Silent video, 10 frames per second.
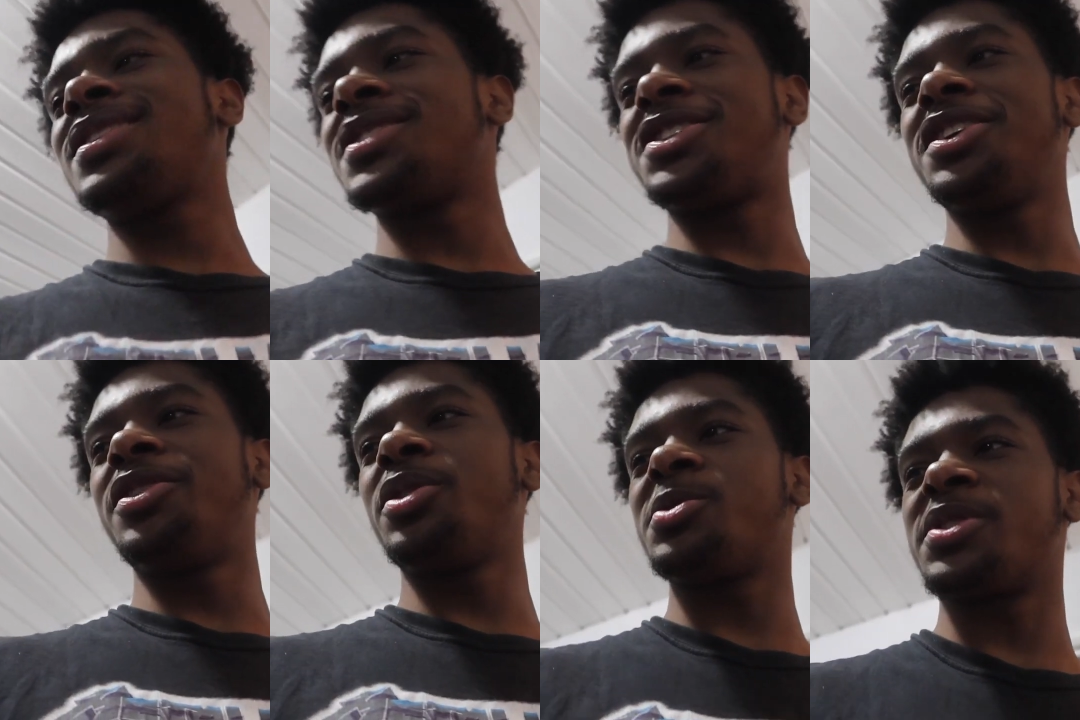That's a shitty
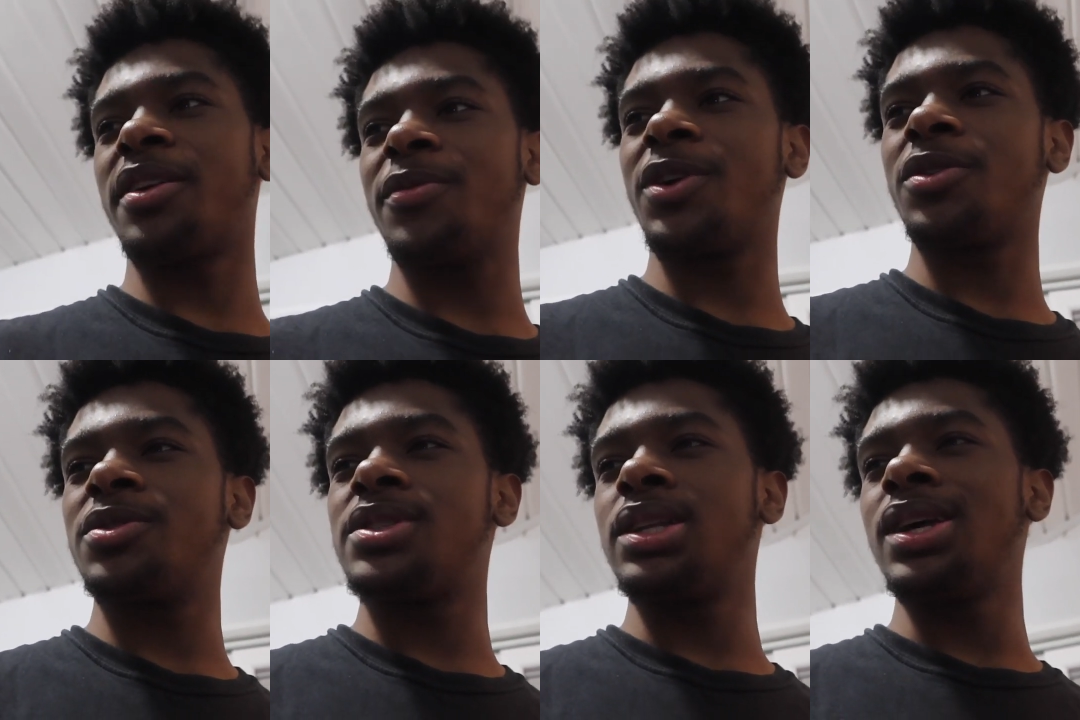Christmas gift though.
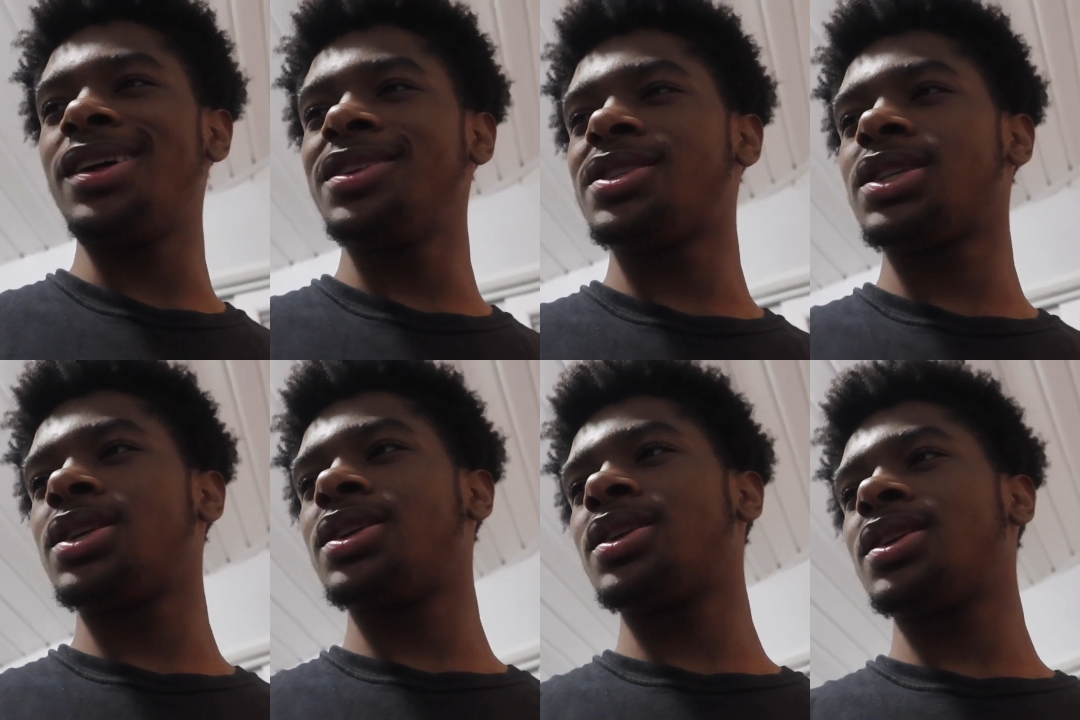Ten dollars.
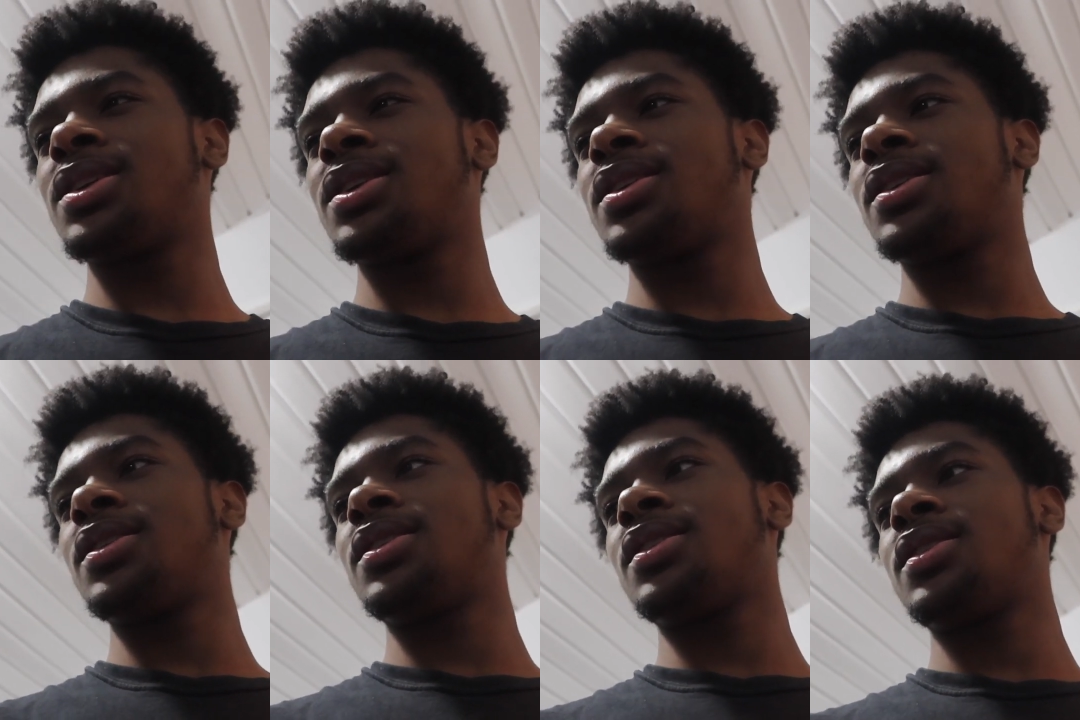So what?
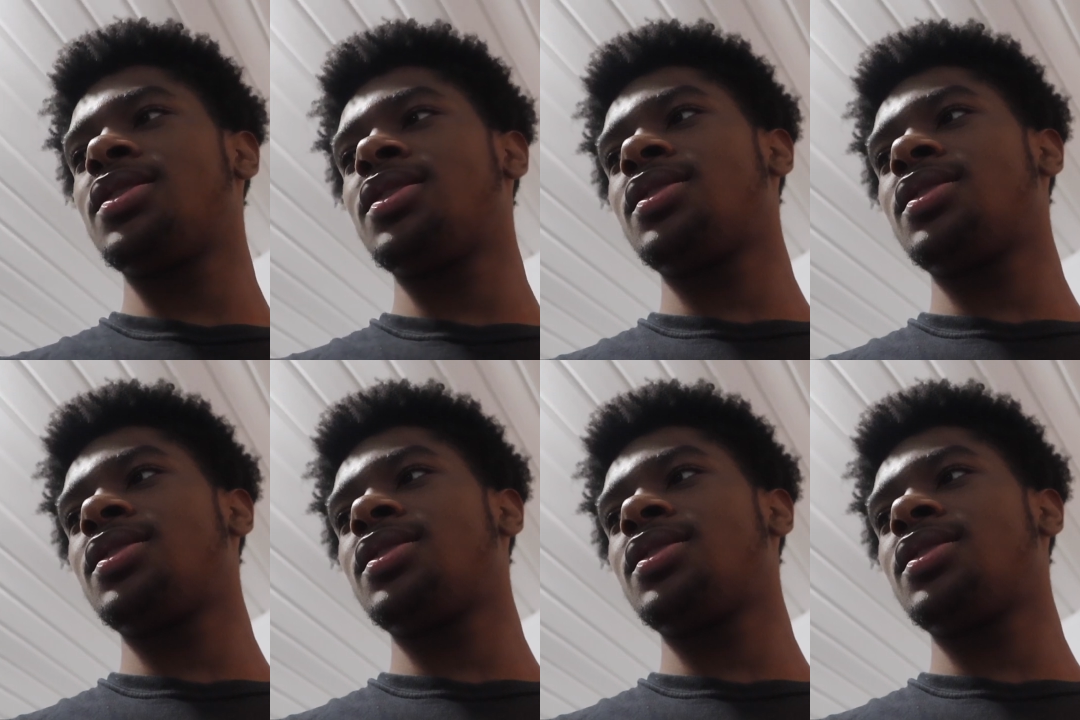Twenty.